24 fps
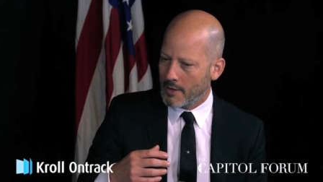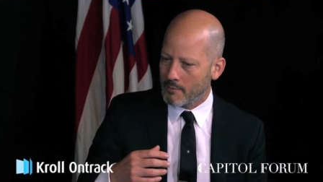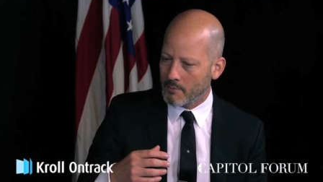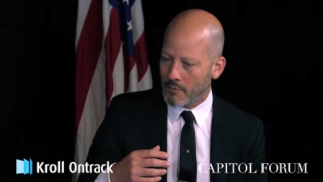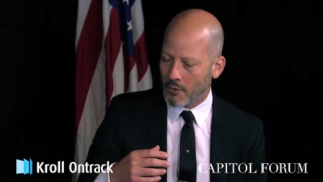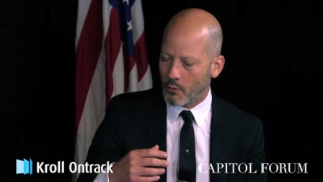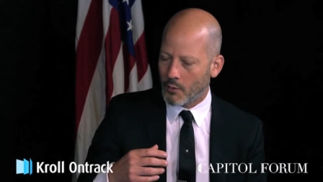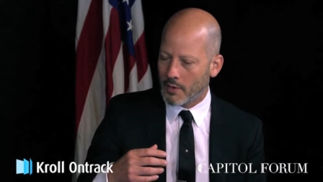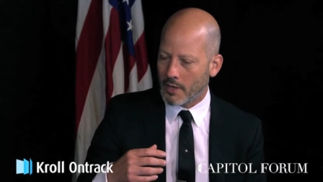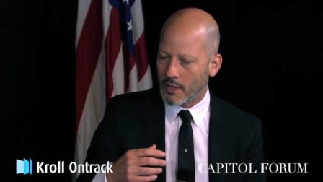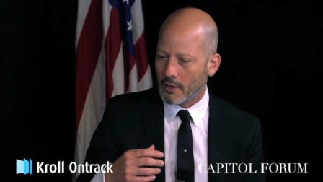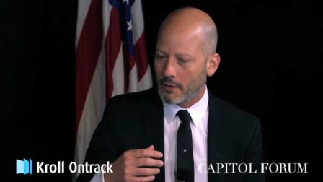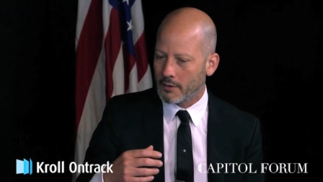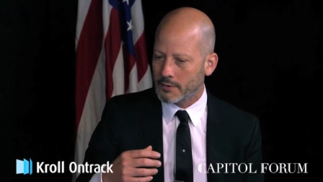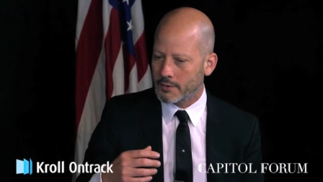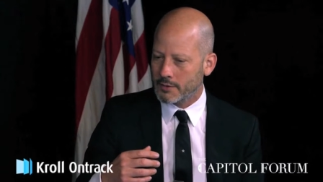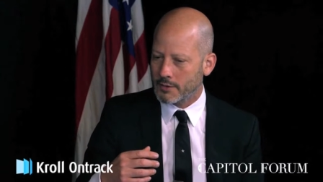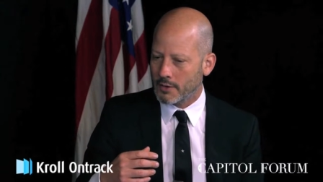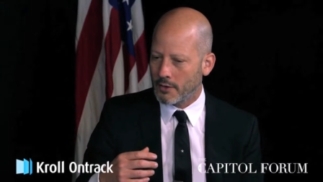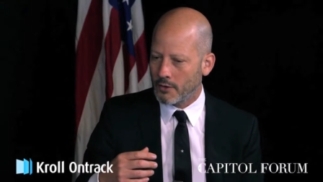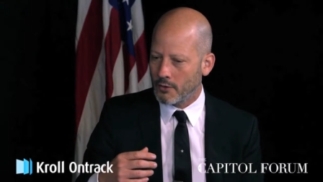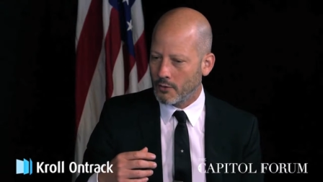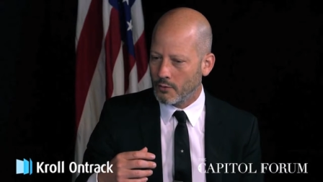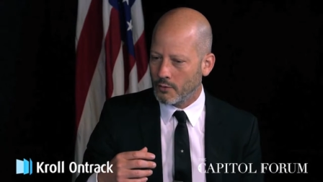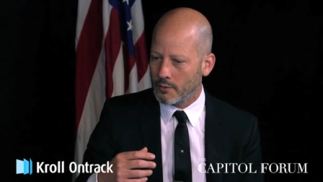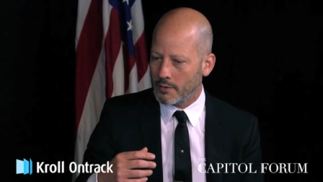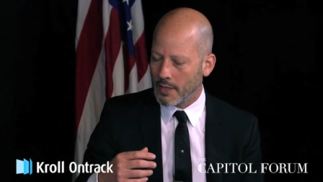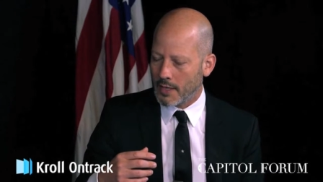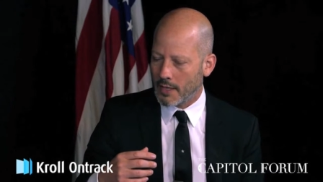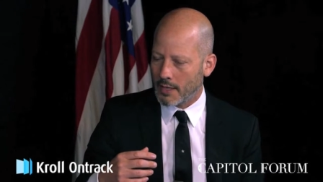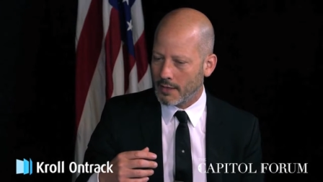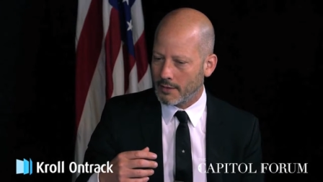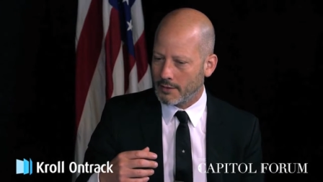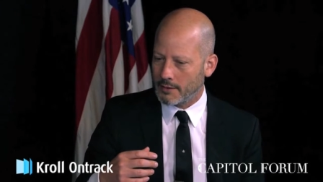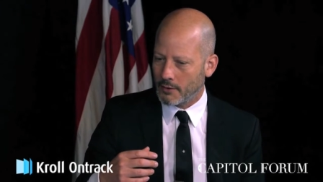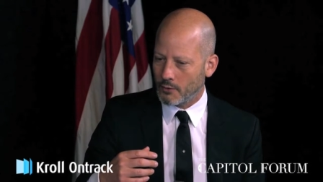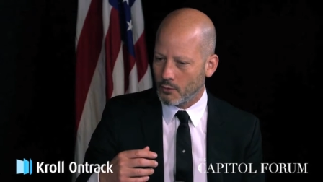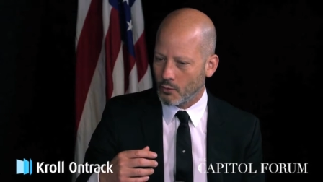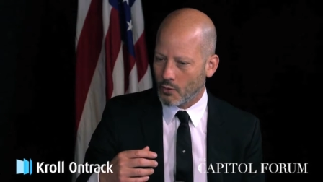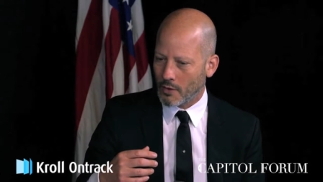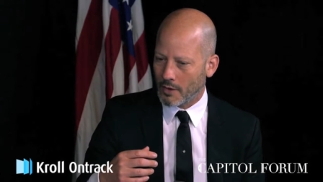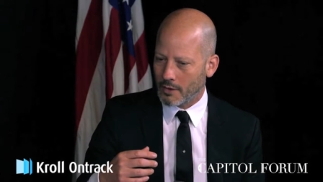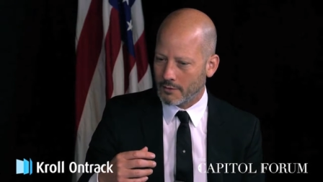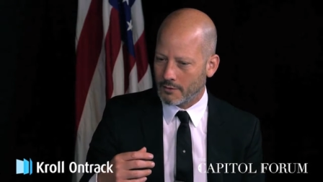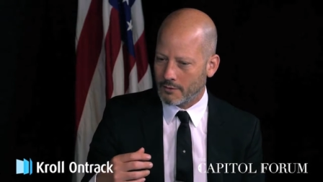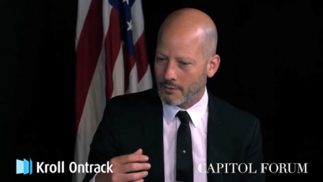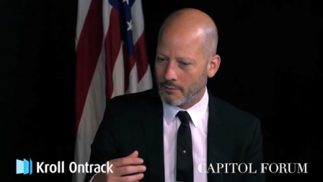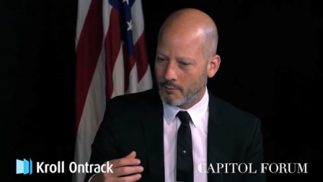but we also uh, didn't
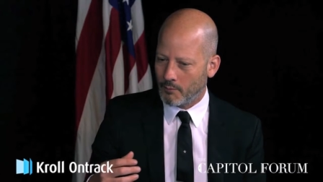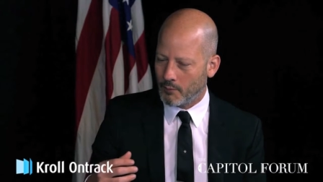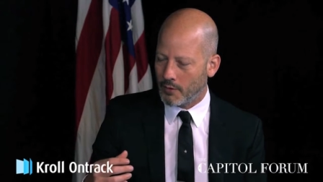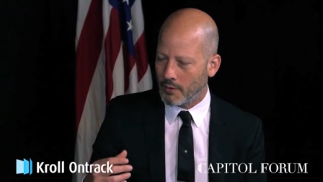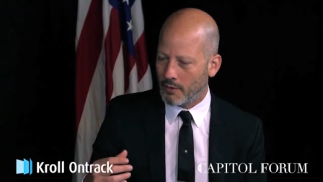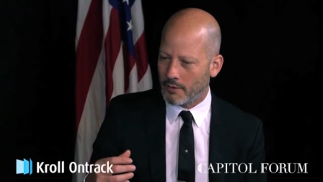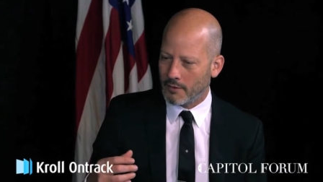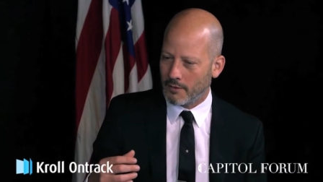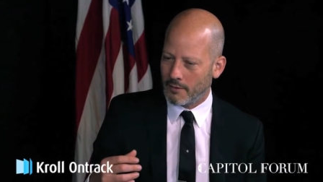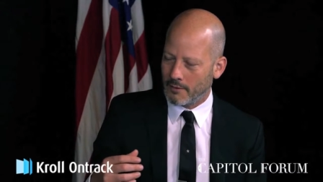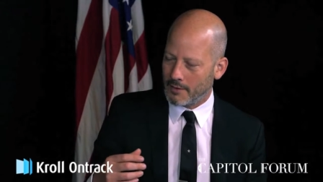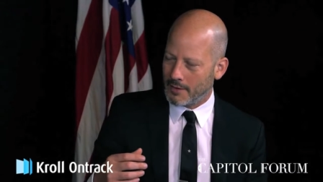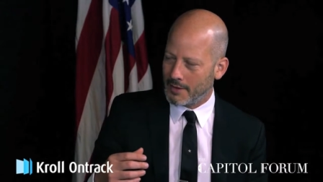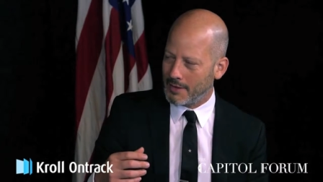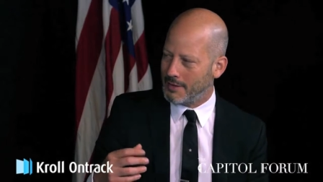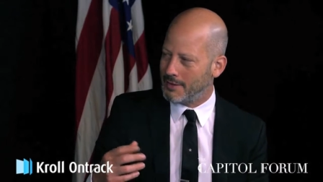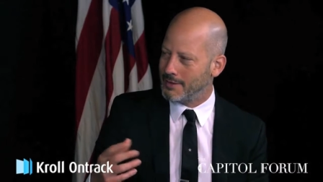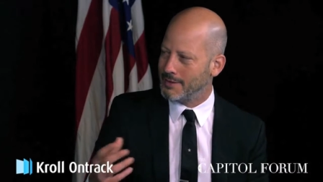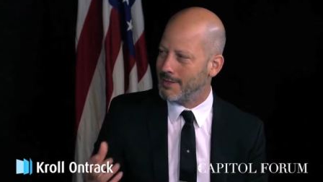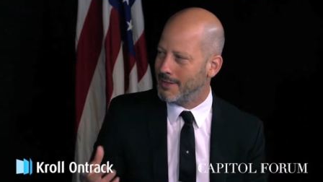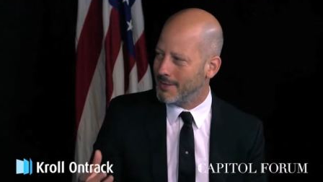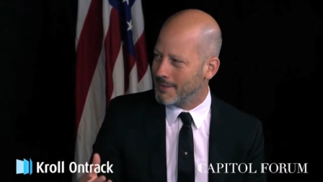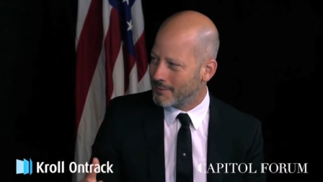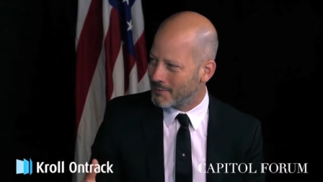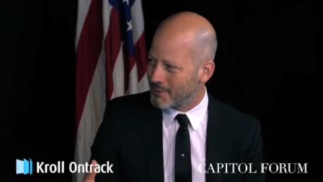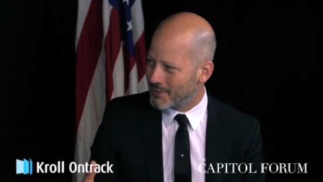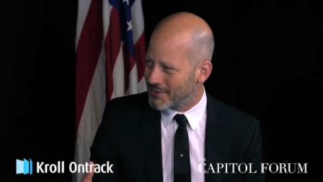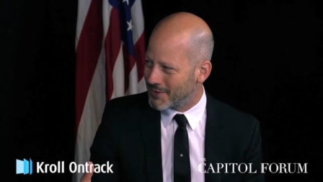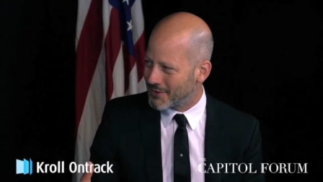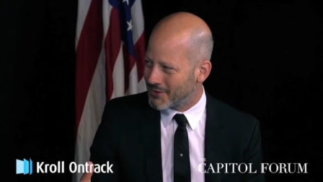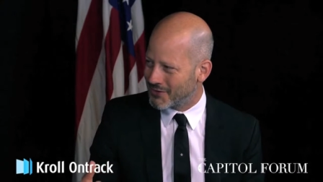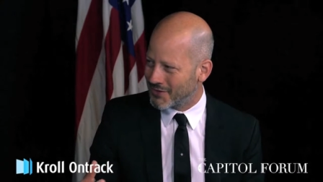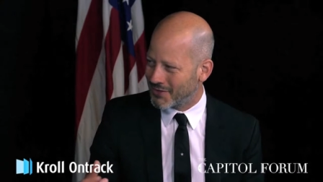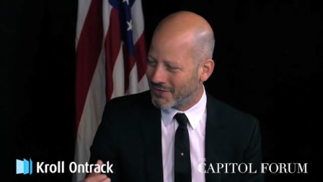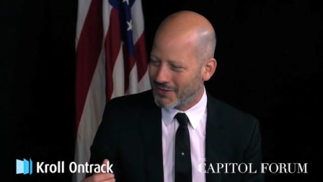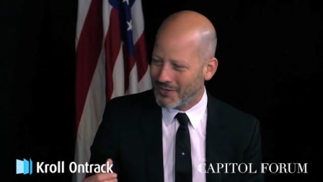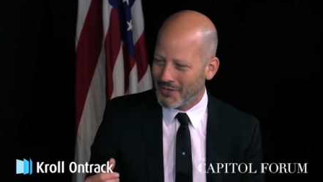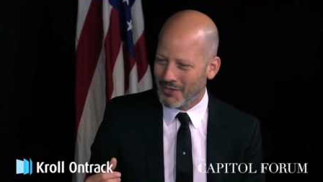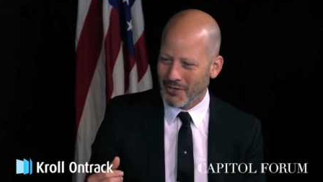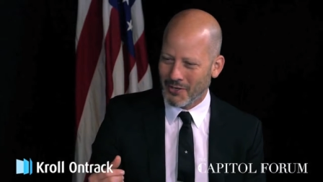want to put the EC in a position